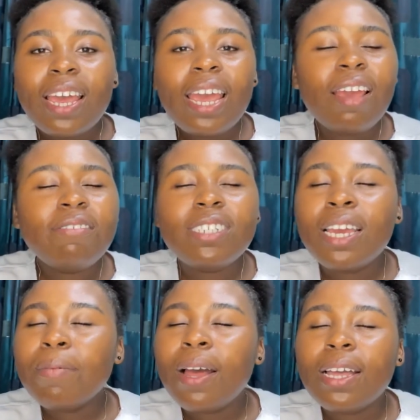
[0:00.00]

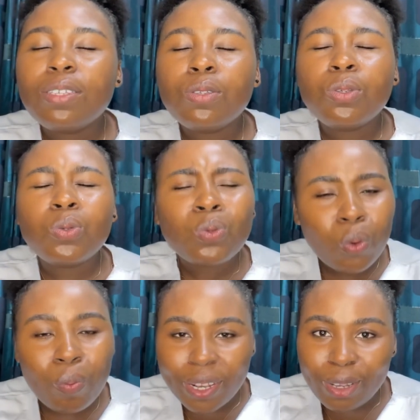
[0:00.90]
FGM has
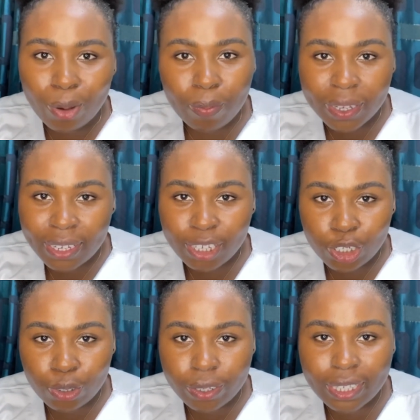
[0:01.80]
so many
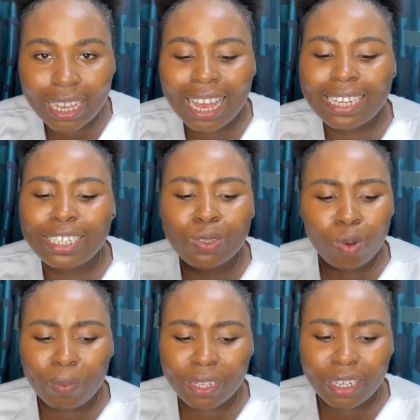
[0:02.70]
complications, and these
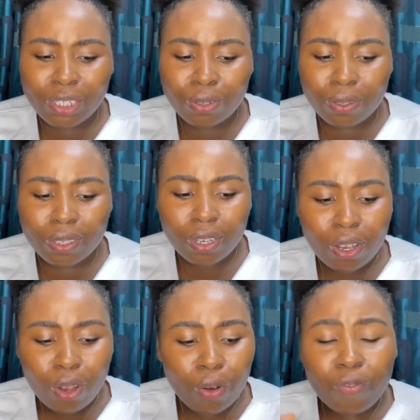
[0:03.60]
complications
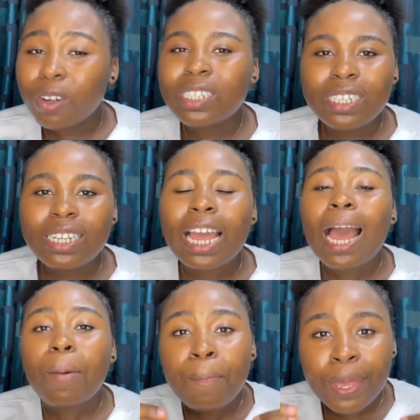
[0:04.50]
unfortunately
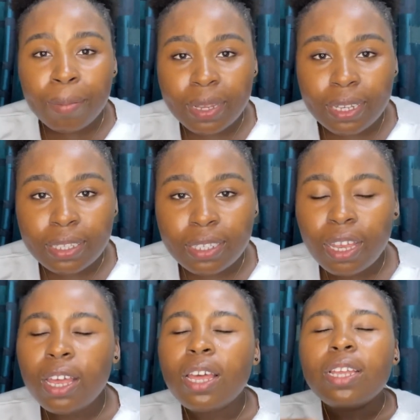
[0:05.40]
are permanent.
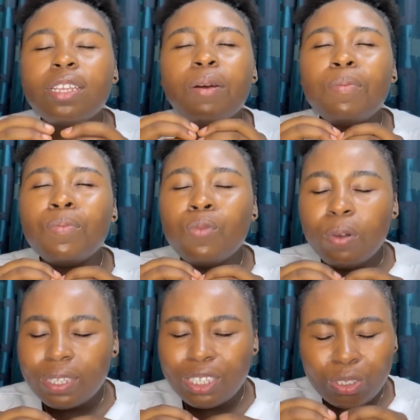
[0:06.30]
The
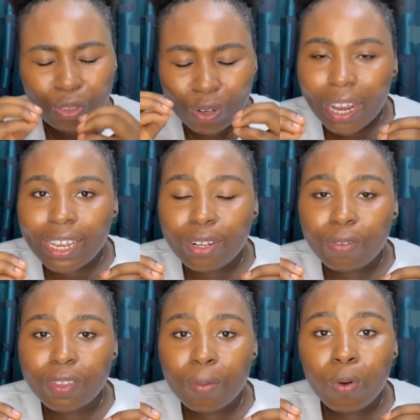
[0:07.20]
most striking
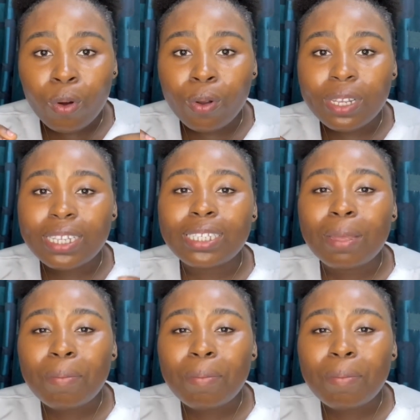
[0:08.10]
of them all is the